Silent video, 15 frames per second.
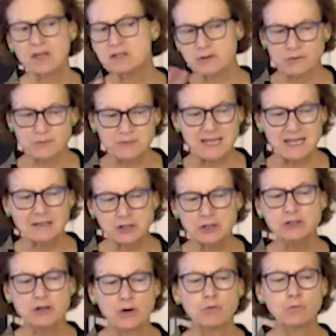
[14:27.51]
So there was
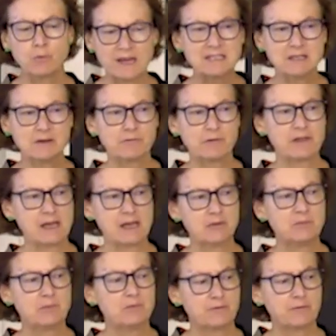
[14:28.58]
actually no reason for
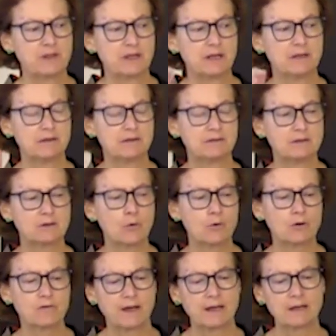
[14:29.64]
the, for the
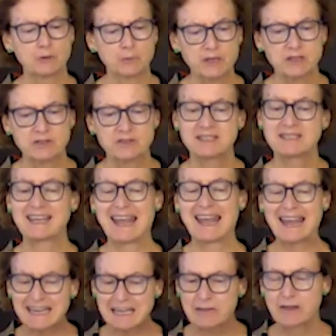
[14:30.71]
Court of Final Appeal to say
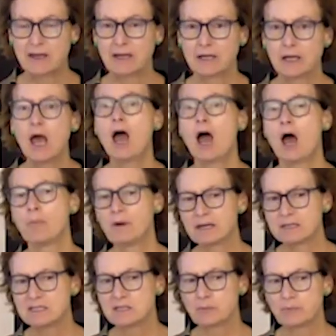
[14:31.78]
anything
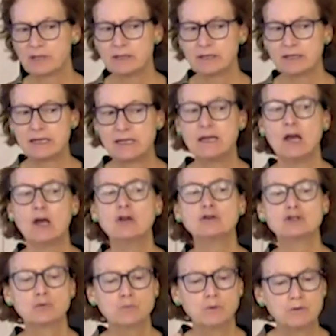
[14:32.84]
about its ability
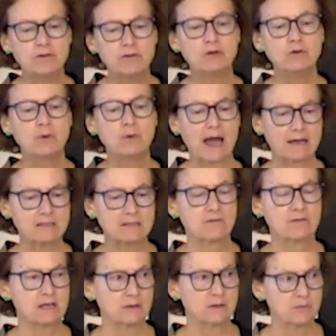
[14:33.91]
to review acts
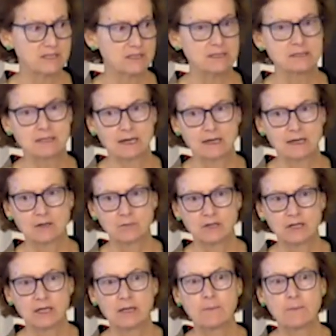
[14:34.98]
of the NPC Standing Committee.